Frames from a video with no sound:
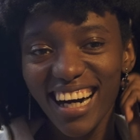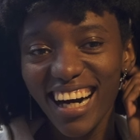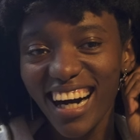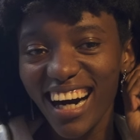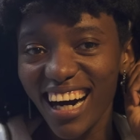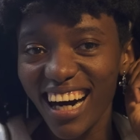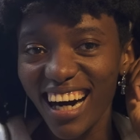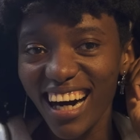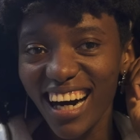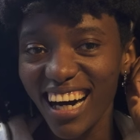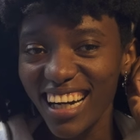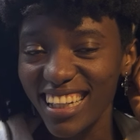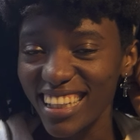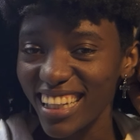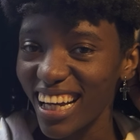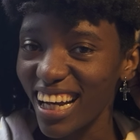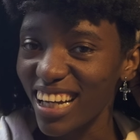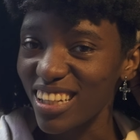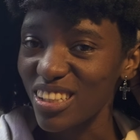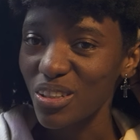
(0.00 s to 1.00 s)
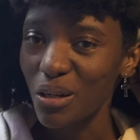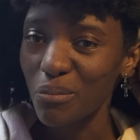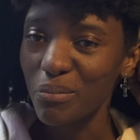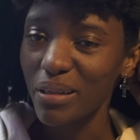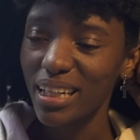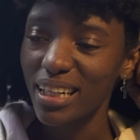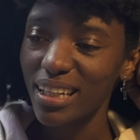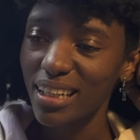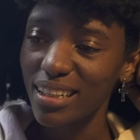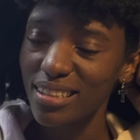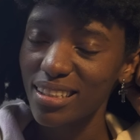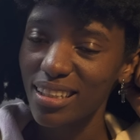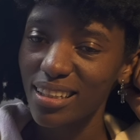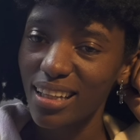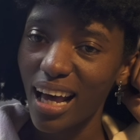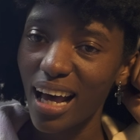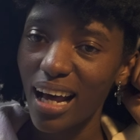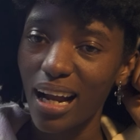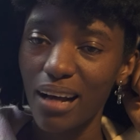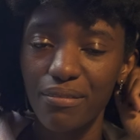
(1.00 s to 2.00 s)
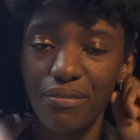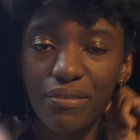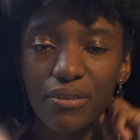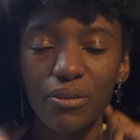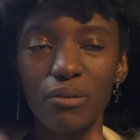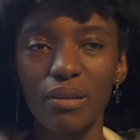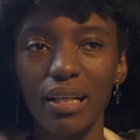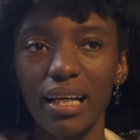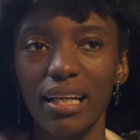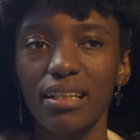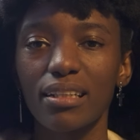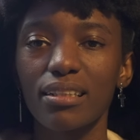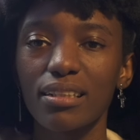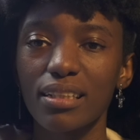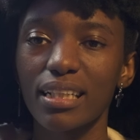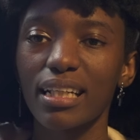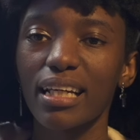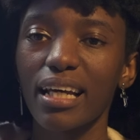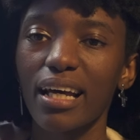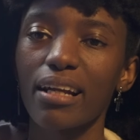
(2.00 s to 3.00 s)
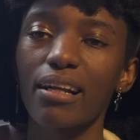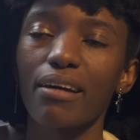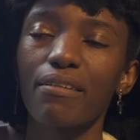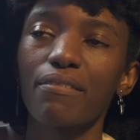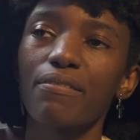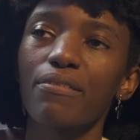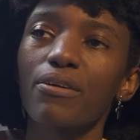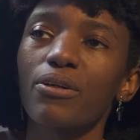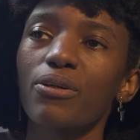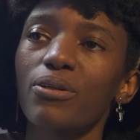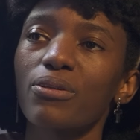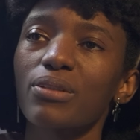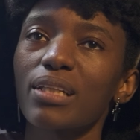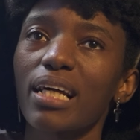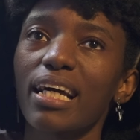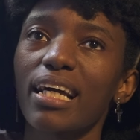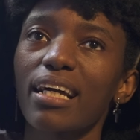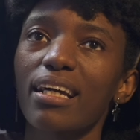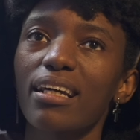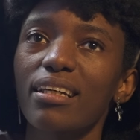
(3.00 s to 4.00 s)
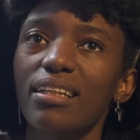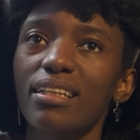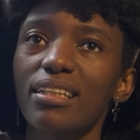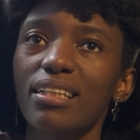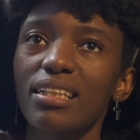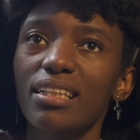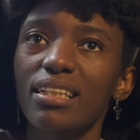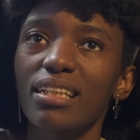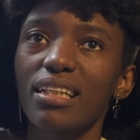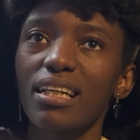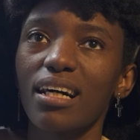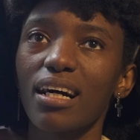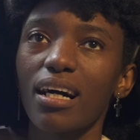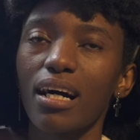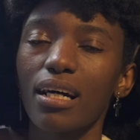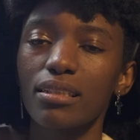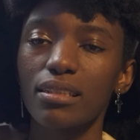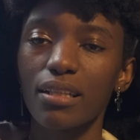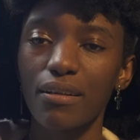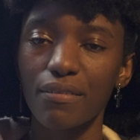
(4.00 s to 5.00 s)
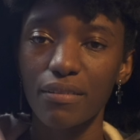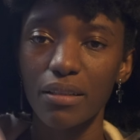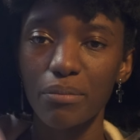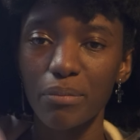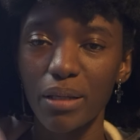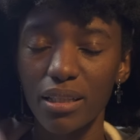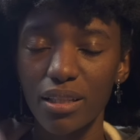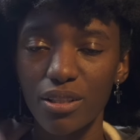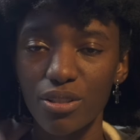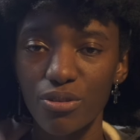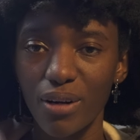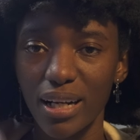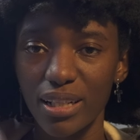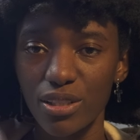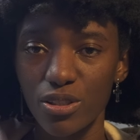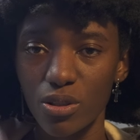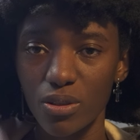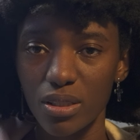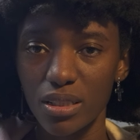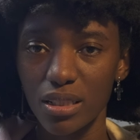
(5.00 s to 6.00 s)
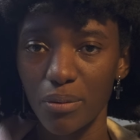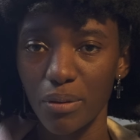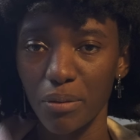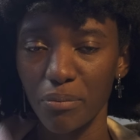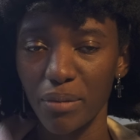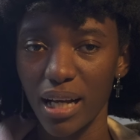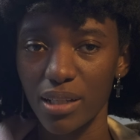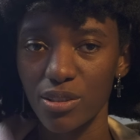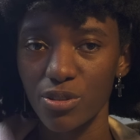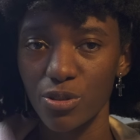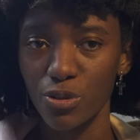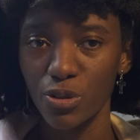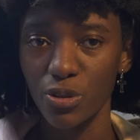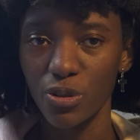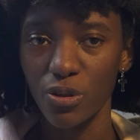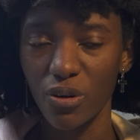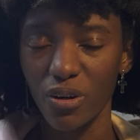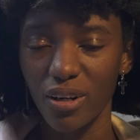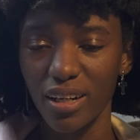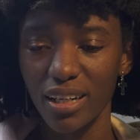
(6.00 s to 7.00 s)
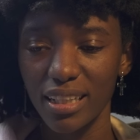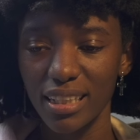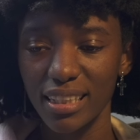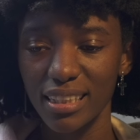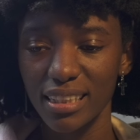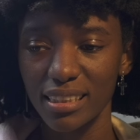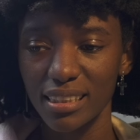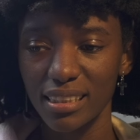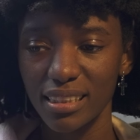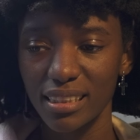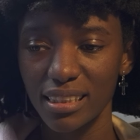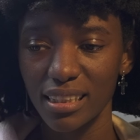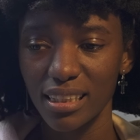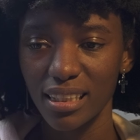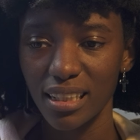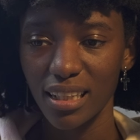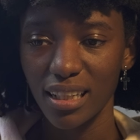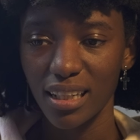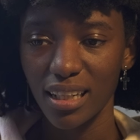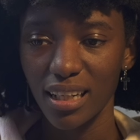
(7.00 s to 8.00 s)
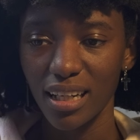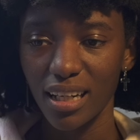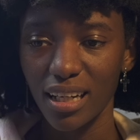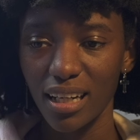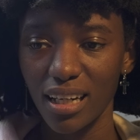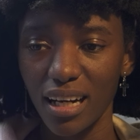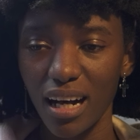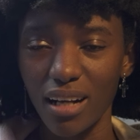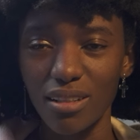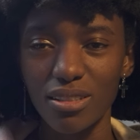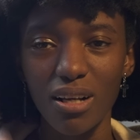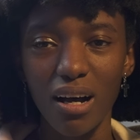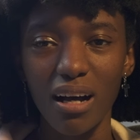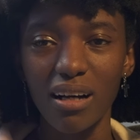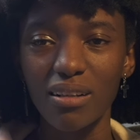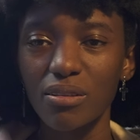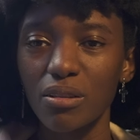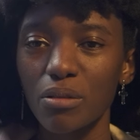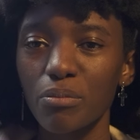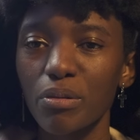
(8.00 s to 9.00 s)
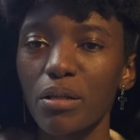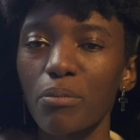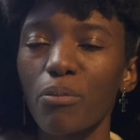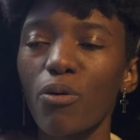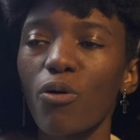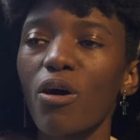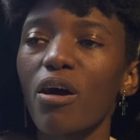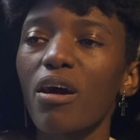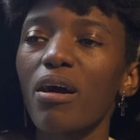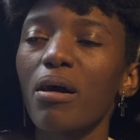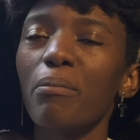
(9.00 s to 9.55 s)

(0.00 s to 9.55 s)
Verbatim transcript: uh, yeah, so I'm getting into that. I feel like good again. I feel like I definitely made the right choice coming back to New York. I'll talk a little bit more